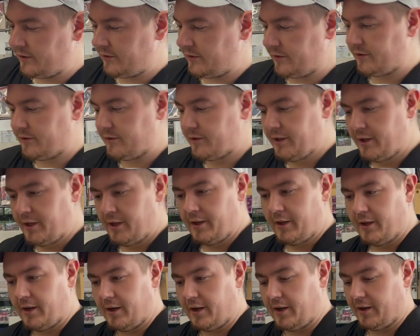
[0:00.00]
So
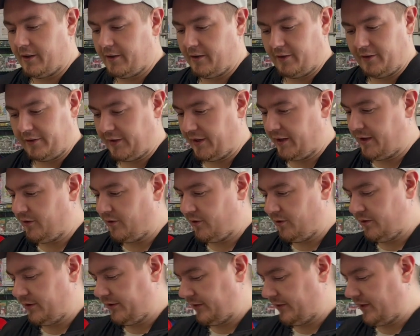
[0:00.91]
they just had all
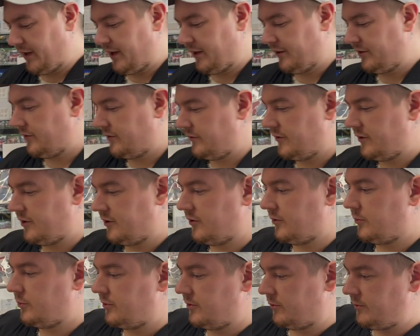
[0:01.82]
these action
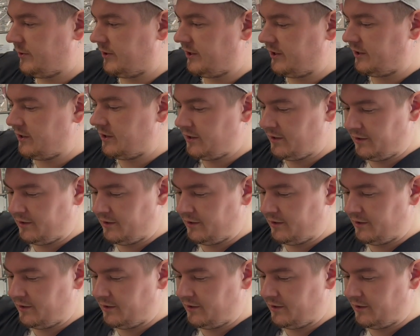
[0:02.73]
figures put away.